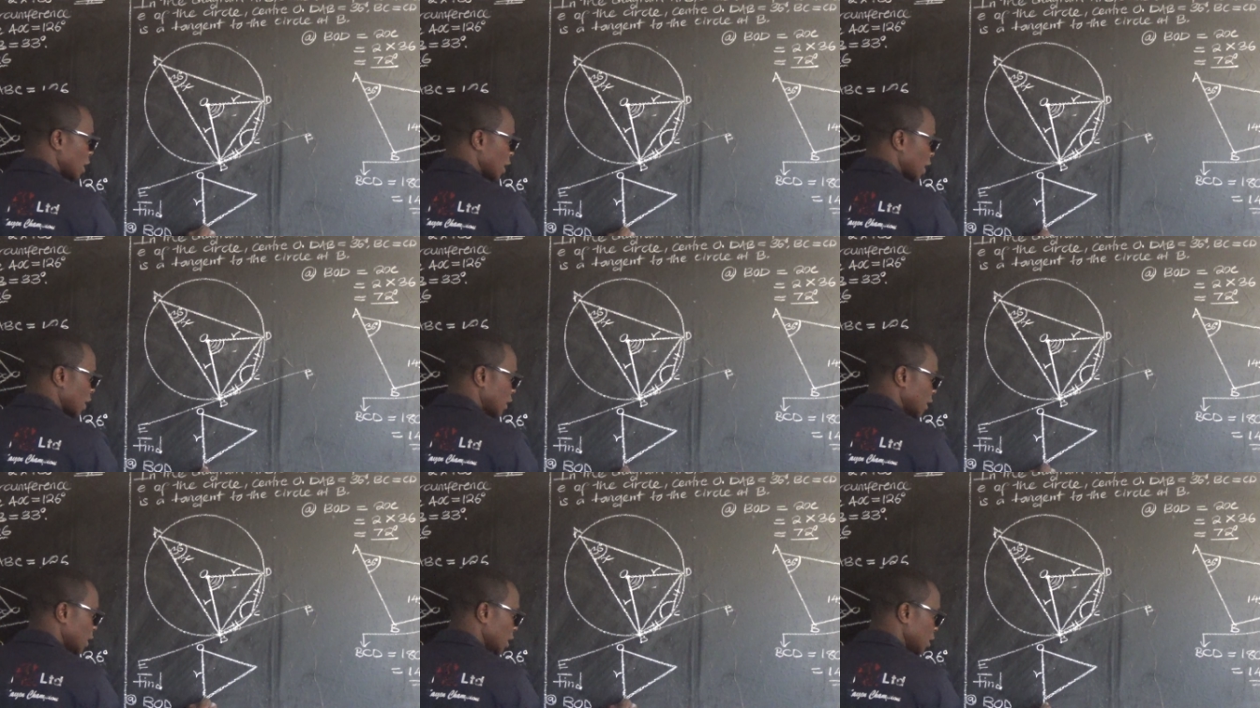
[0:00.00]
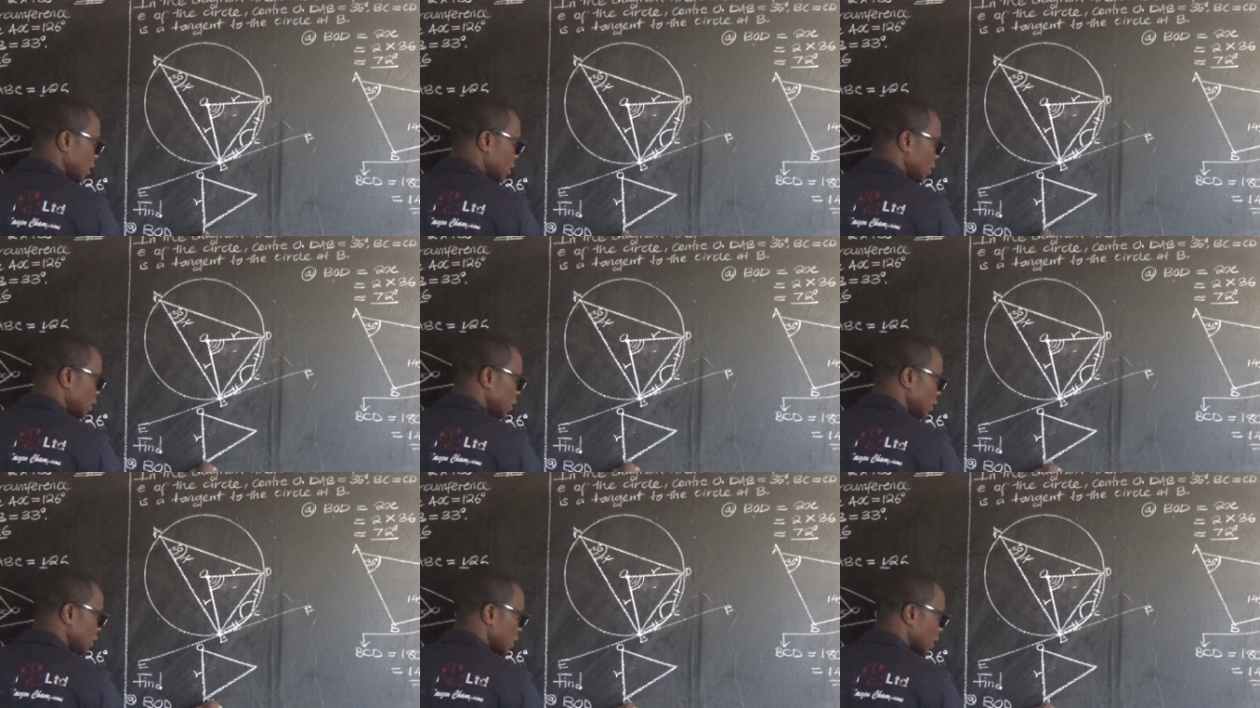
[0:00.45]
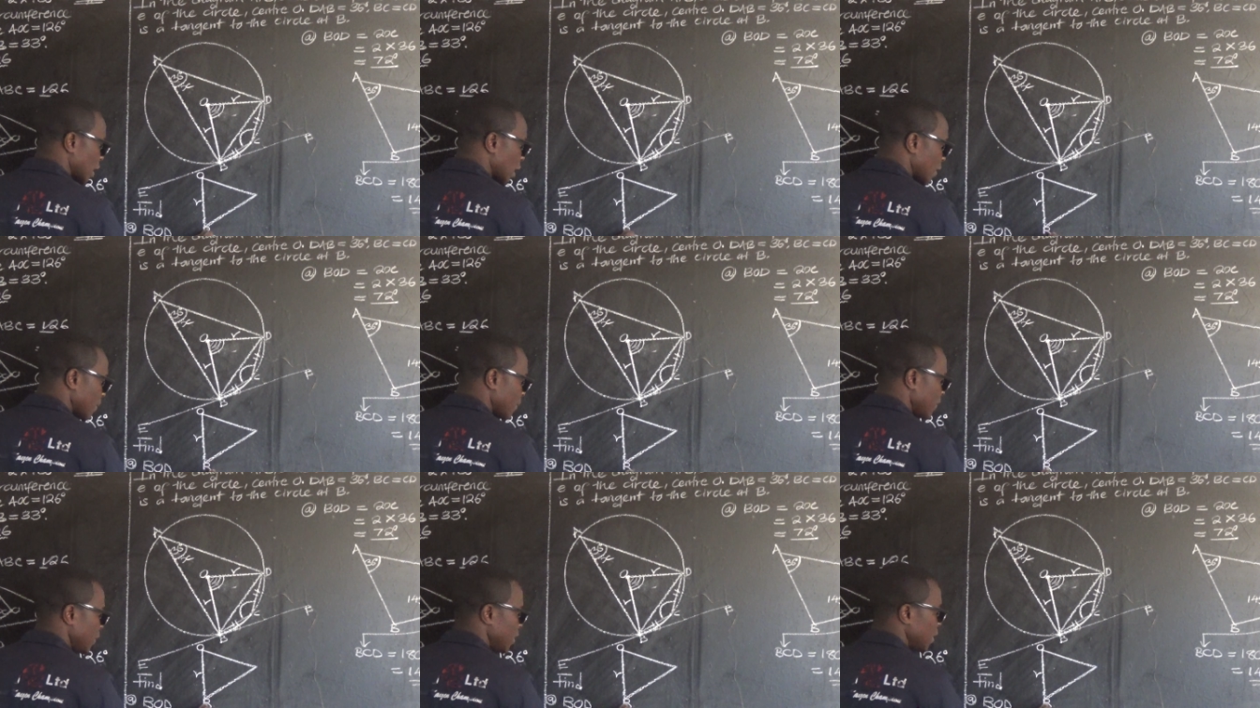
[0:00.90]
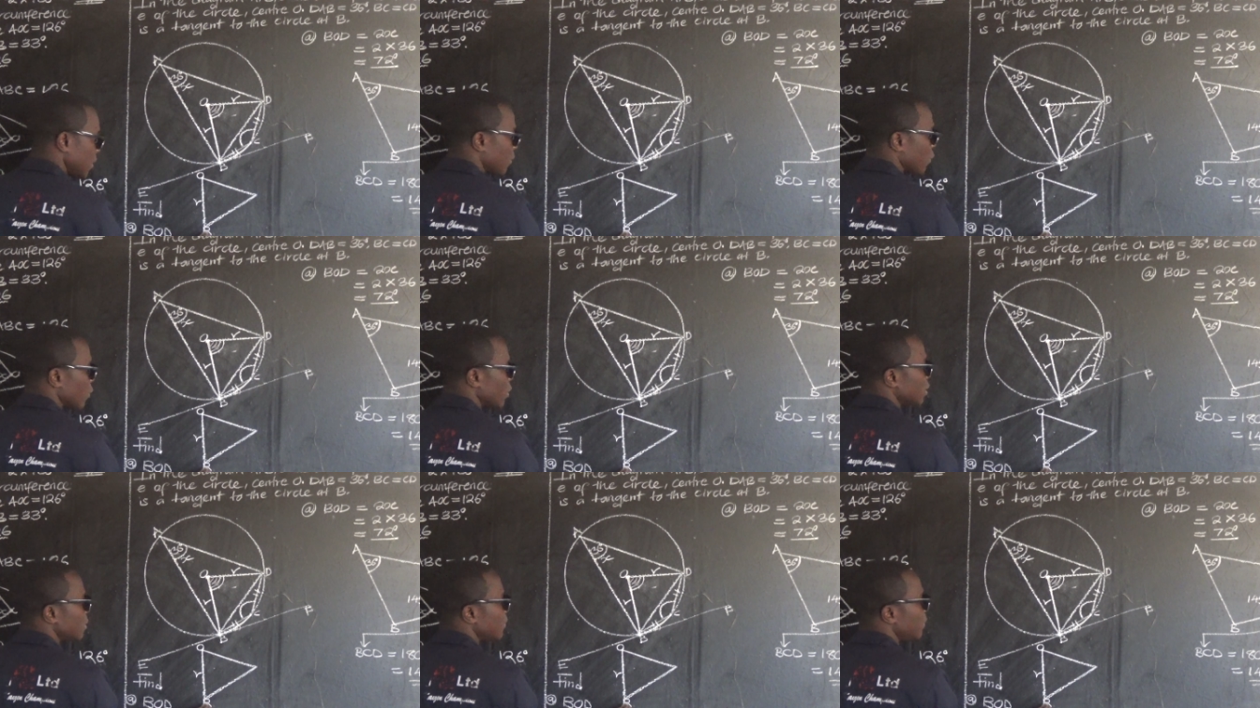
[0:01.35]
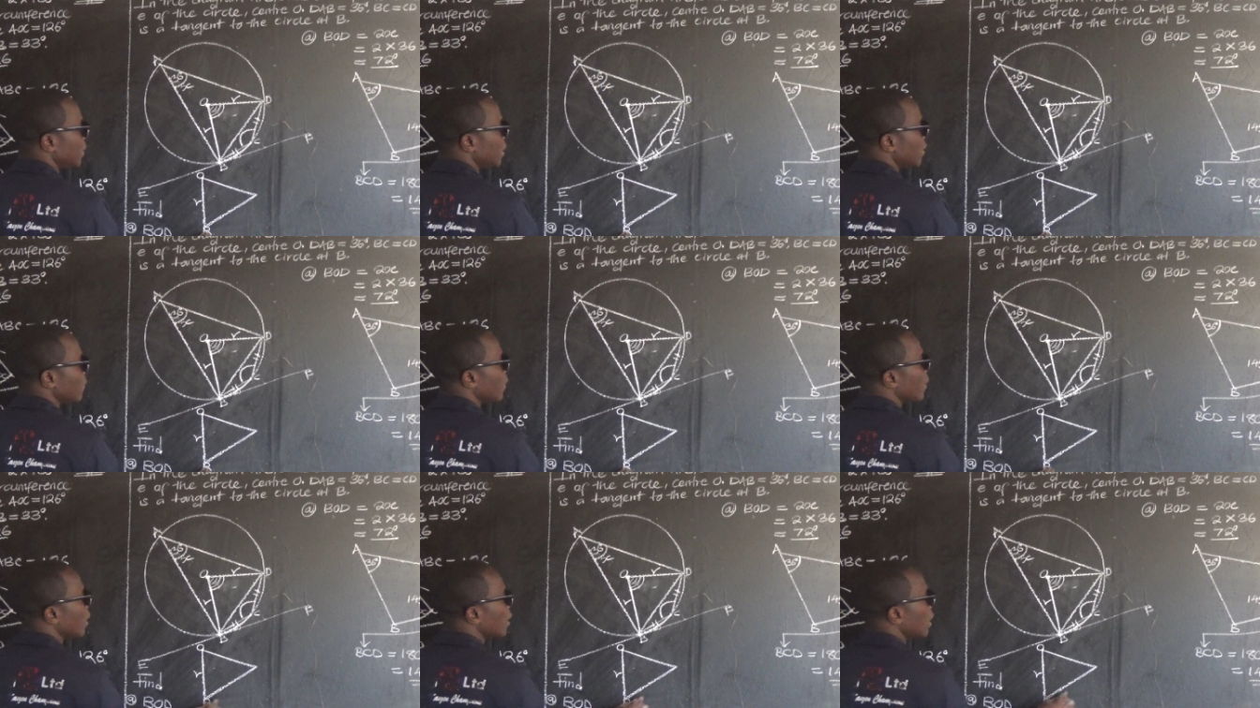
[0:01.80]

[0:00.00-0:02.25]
And then this is a uh, B point B,